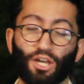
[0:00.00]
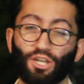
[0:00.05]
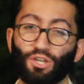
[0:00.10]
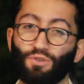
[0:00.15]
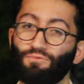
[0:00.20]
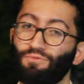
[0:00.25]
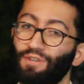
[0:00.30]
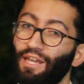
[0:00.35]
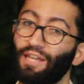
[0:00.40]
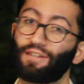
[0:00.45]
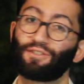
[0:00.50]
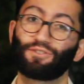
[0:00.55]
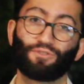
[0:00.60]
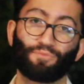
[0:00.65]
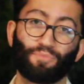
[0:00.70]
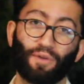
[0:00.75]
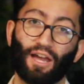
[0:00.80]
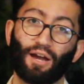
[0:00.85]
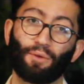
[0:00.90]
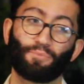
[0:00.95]
you need to
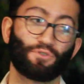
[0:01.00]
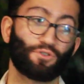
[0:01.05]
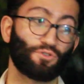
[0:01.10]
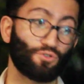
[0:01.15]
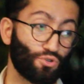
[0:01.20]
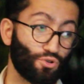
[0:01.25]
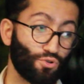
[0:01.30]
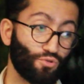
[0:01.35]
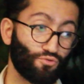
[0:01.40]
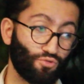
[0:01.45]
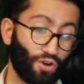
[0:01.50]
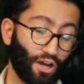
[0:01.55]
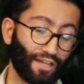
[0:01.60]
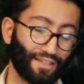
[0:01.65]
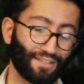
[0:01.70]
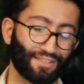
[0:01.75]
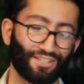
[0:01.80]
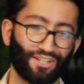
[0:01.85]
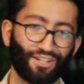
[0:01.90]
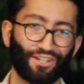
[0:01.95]
be able to
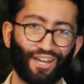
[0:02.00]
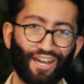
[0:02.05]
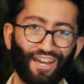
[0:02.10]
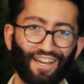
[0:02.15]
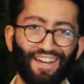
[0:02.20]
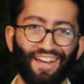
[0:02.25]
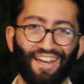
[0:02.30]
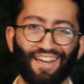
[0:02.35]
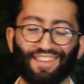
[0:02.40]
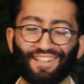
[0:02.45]
write, okay?